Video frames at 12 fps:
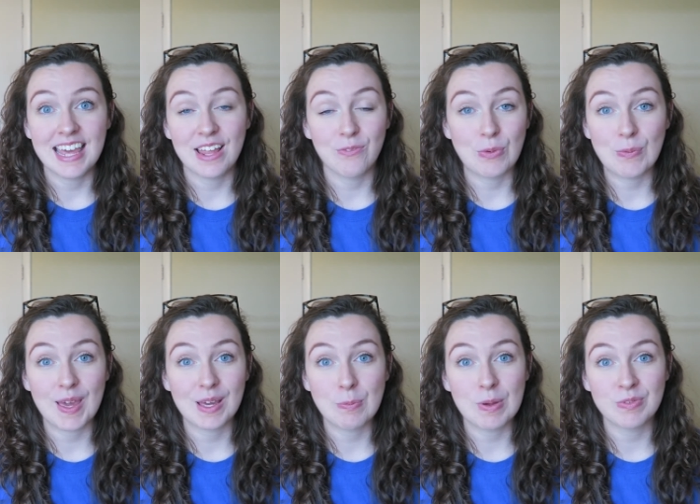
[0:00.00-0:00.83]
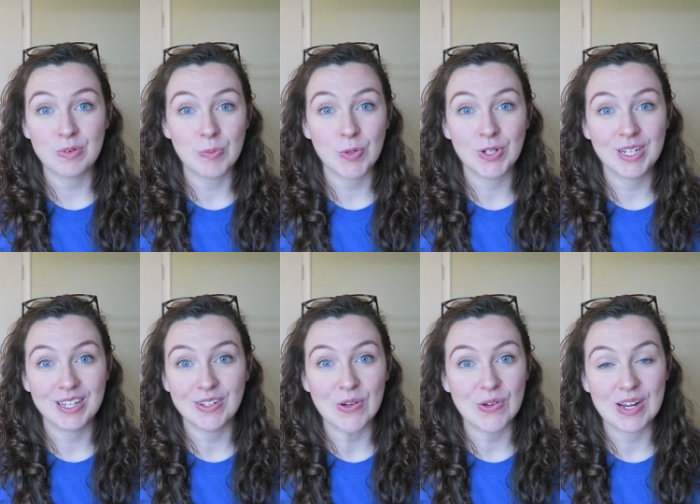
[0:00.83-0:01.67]
and we wake up every
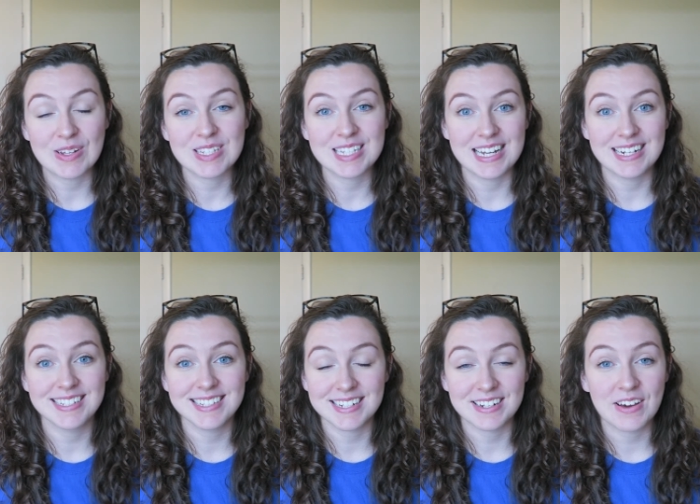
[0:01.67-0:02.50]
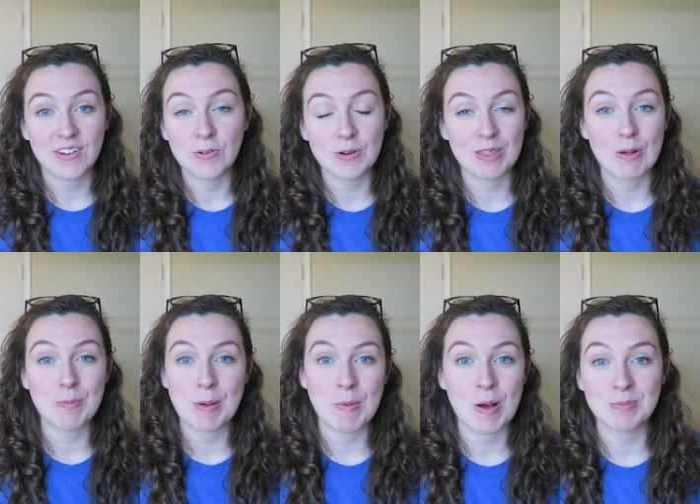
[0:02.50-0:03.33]
morning and go downstairs and cuddle with all
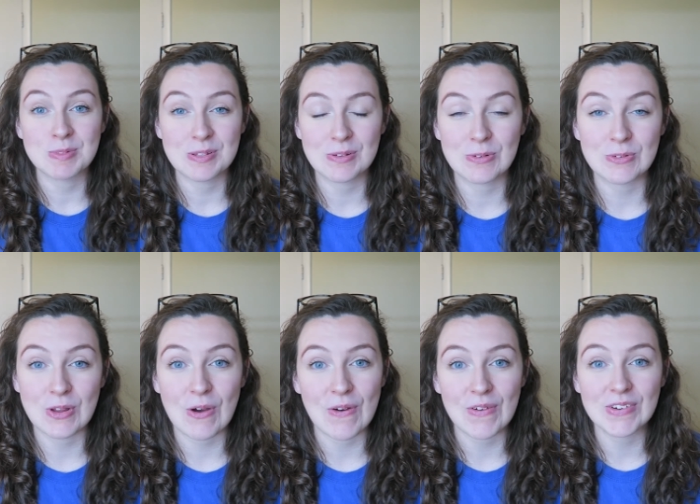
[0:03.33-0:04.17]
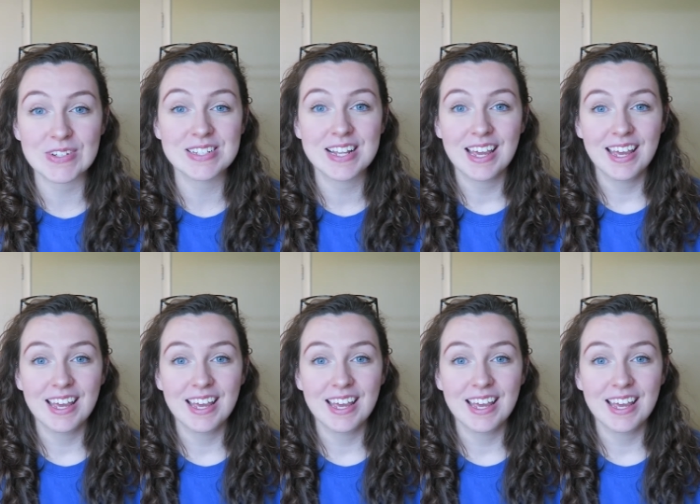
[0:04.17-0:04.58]
my mom's little dogs